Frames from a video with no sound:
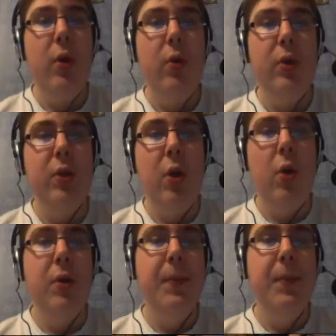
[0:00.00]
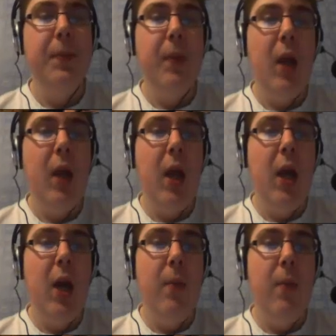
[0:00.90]
you saw that long sword,
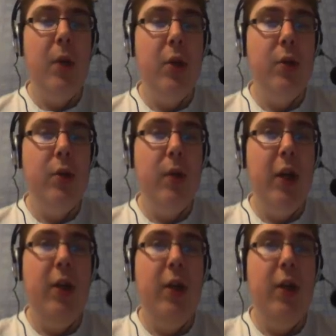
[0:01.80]
and